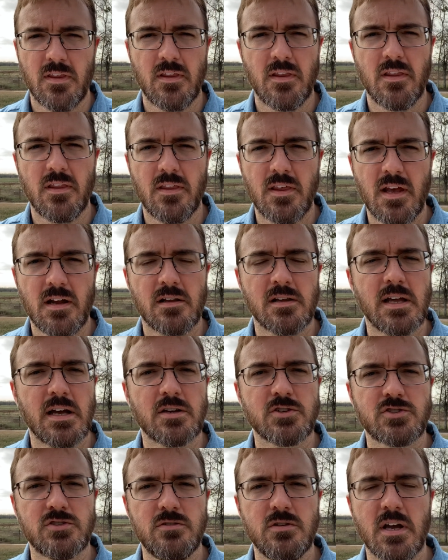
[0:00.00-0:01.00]
that
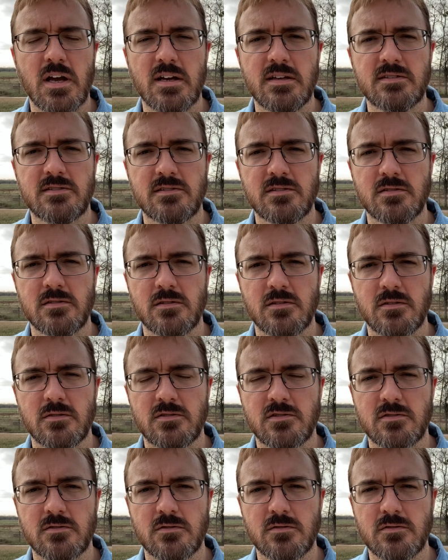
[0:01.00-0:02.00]
allows you guys to
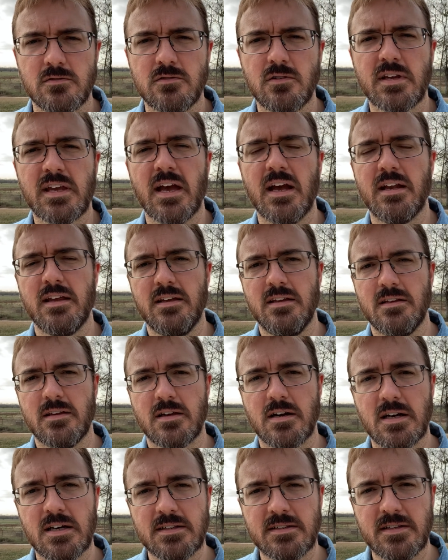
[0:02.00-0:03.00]
look at it in
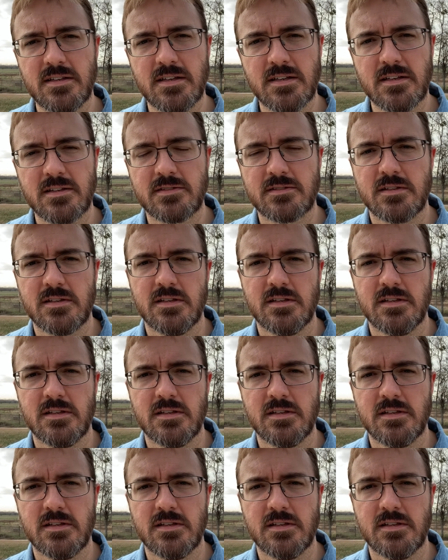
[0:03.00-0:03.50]
context